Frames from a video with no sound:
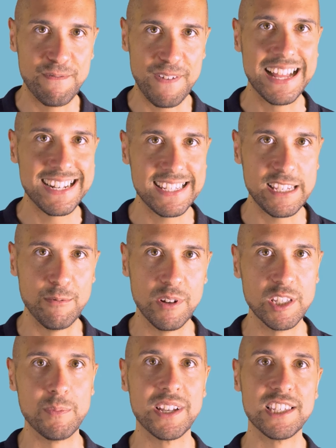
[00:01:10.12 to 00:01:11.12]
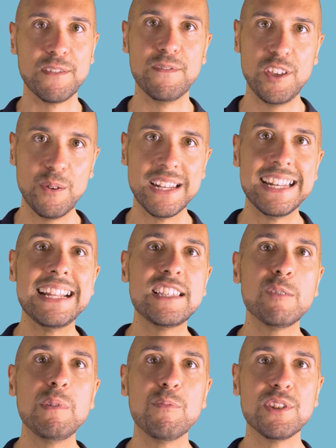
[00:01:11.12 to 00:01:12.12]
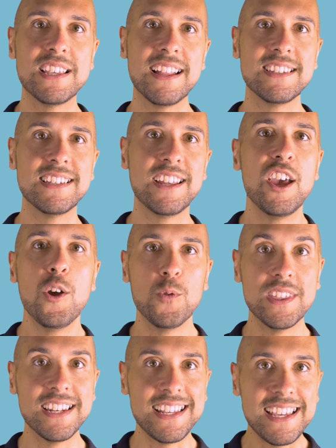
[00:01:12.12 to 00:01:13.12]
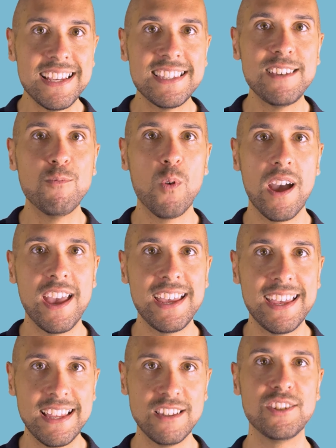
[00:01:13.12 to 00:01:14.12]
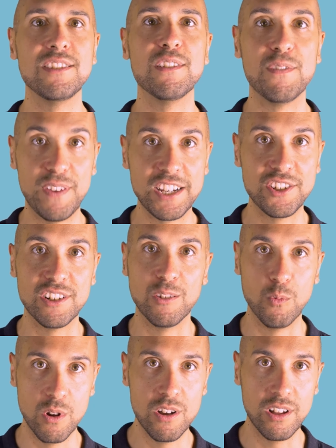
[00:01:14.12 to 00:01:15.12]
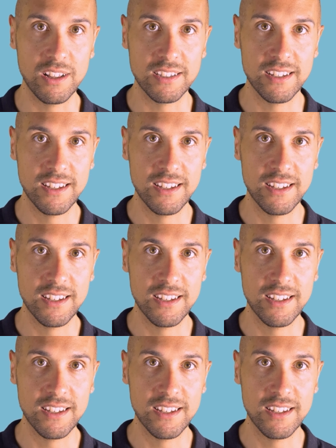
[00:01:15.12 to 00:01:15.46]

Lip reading: fantasy ones, because a viewer needs to be presented with an easy way into the fictional world.